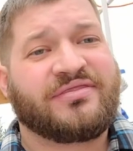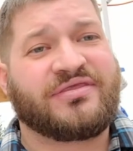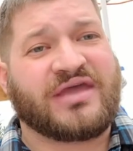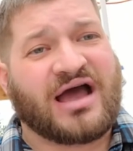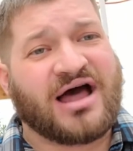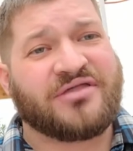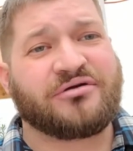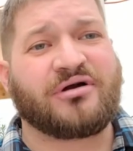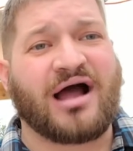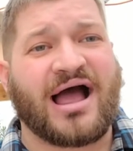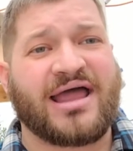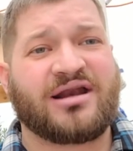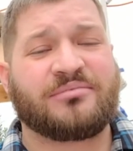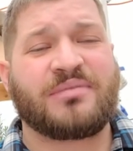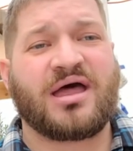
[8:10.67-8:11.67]
The other
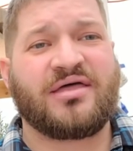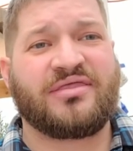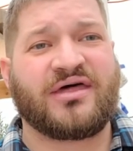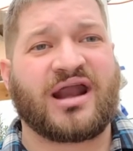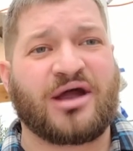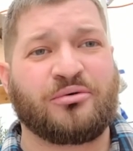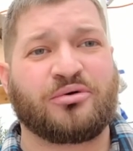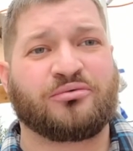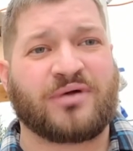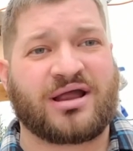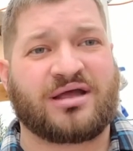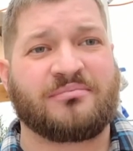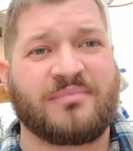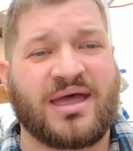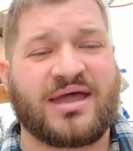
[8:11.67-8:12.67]
item that I would
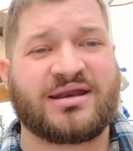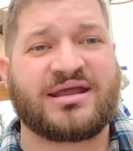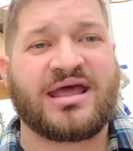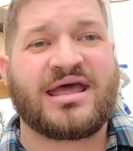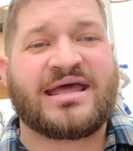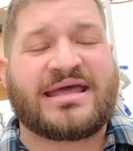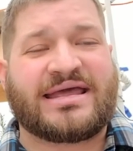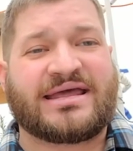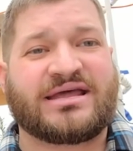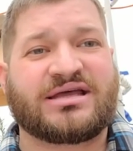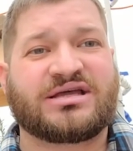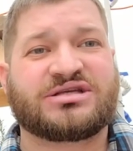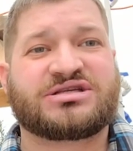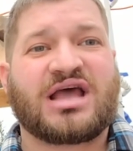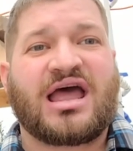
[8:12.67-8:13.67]
recommend
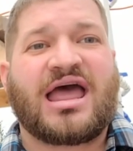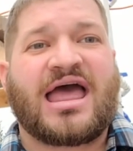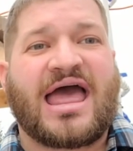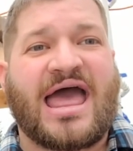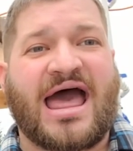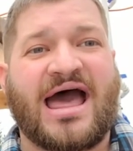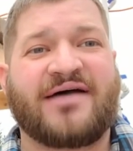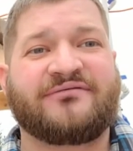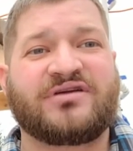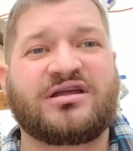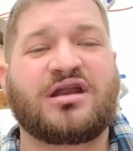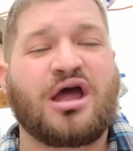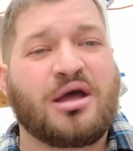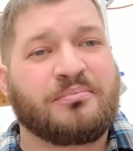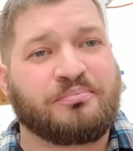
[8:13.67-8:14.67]
is
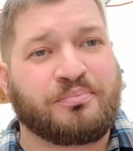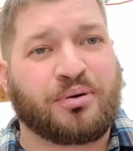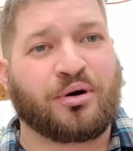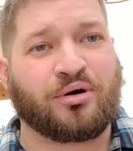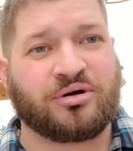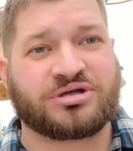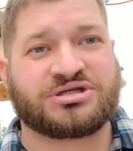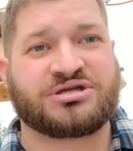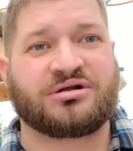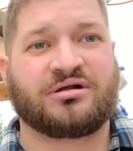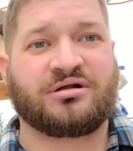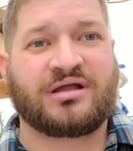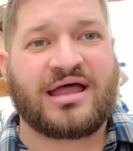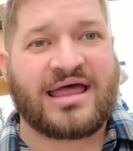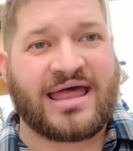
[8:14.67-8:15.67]
having
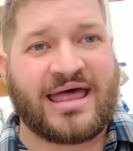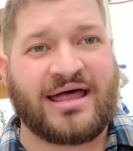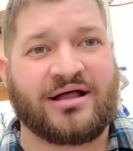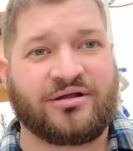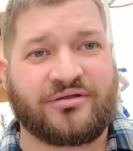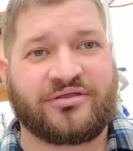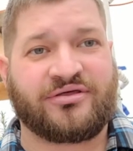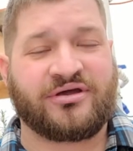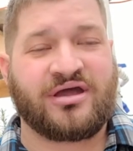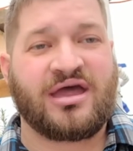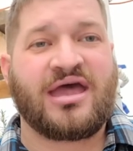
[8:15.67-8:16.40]
personal health